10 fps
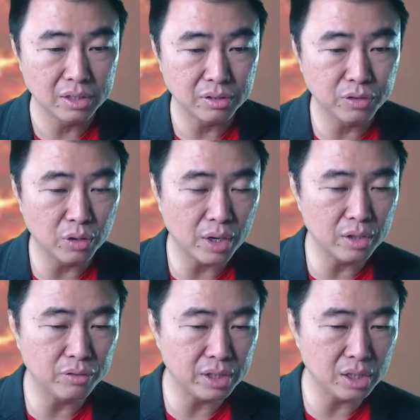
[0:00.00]
So if you're
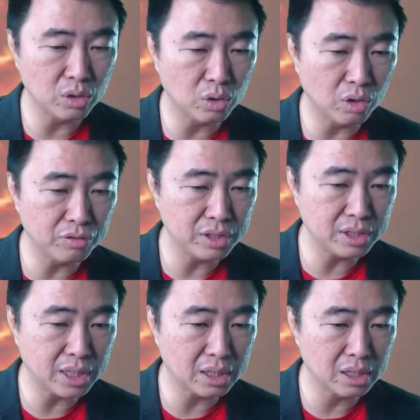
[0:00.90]
renovating your northeast
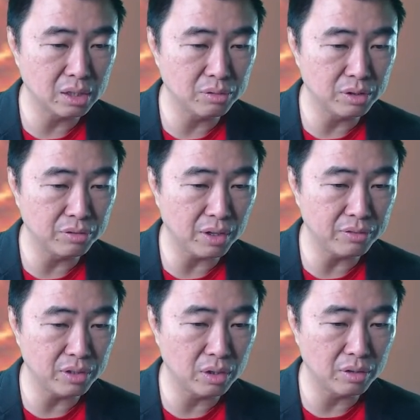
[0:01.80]
sector with the
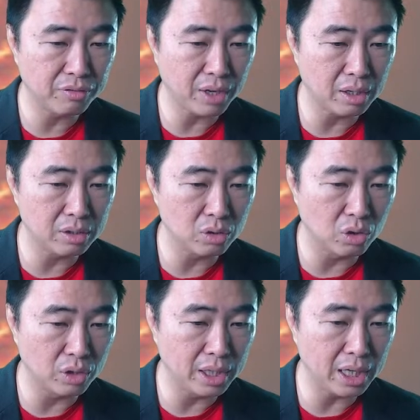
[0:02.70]
5 yellow affect
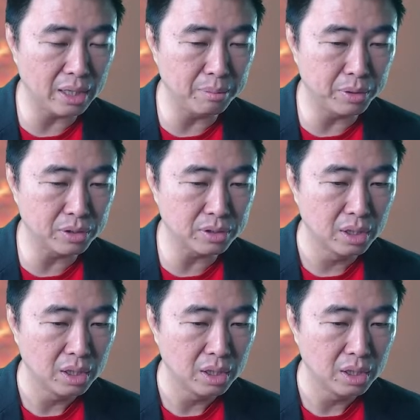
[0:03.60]
your neighbors,